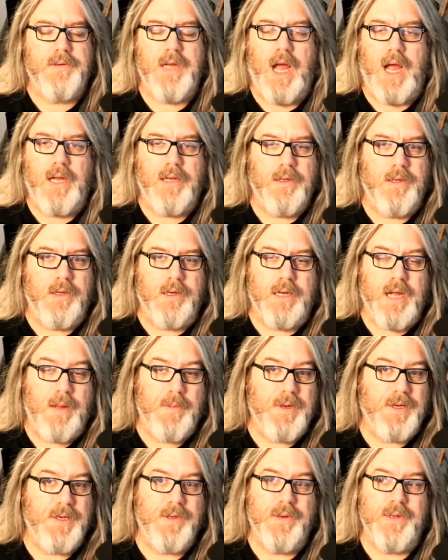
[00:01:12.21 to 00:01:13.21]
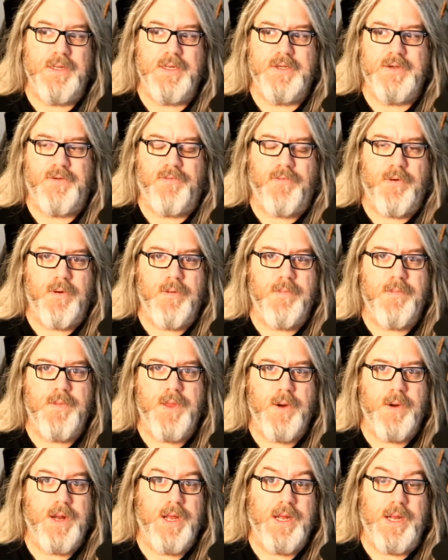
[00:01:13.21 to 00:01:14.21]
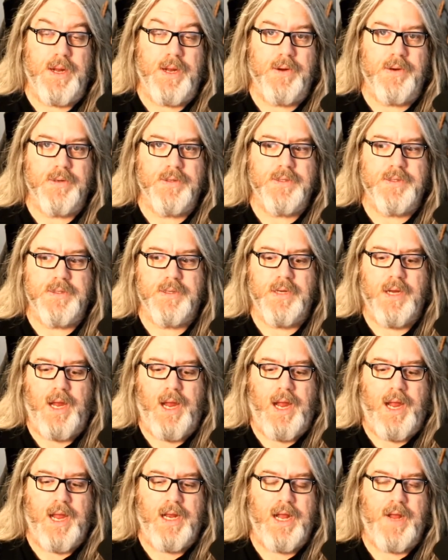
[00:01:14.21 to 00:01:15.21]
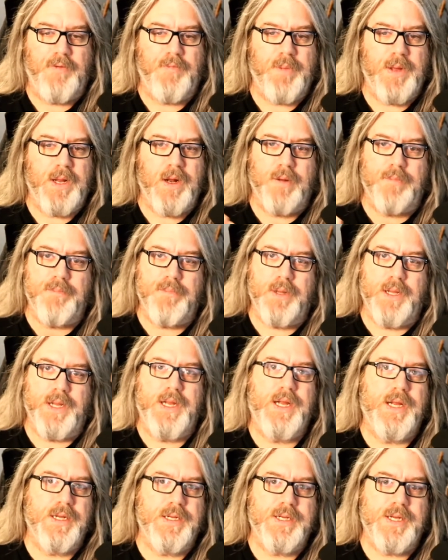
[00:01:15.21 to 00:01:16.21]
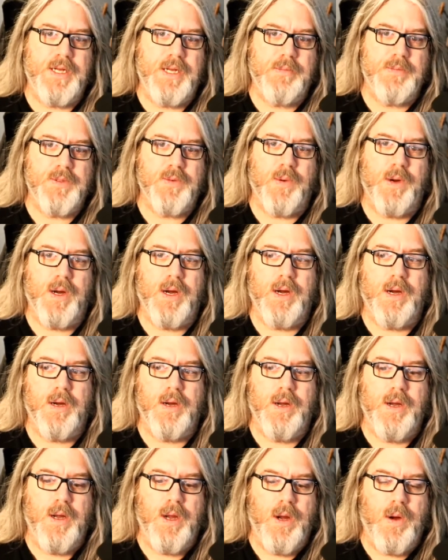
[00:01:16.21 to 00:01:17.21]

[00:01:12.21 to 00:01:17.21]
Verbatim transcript: uh, look, I've been doing this for 30 years and I've been on plenty of teams where